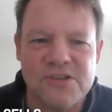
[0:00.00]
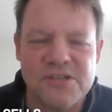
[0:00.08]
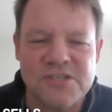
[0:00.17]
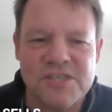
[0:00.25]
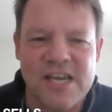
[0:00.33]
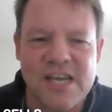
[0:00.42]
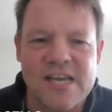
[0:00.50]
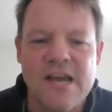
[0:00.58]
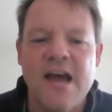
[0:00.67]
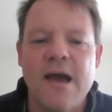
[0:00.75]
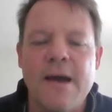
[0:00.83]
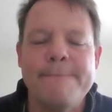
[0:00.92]
say
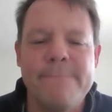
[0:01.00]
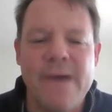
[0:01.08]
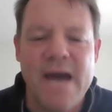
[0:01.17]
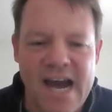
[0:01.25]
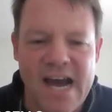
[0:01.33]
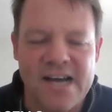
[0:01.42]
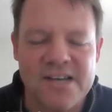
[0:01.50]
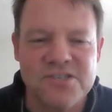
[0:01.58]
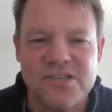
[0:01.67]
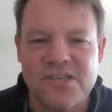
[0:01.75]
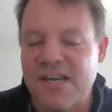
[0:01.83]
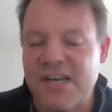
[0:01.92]

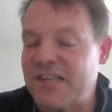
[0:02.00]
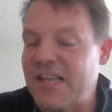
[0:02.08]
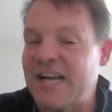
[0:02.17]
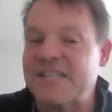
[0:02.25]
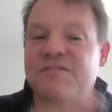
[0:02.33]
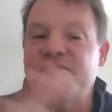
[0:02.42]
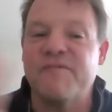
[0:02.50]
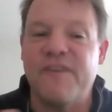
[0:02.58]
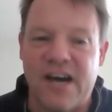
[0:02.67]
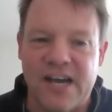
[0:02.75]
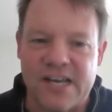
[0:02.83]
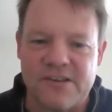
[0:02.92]
pass, and that's
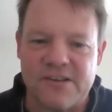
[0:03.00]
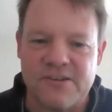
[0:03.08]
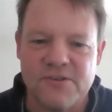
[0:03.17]
fine.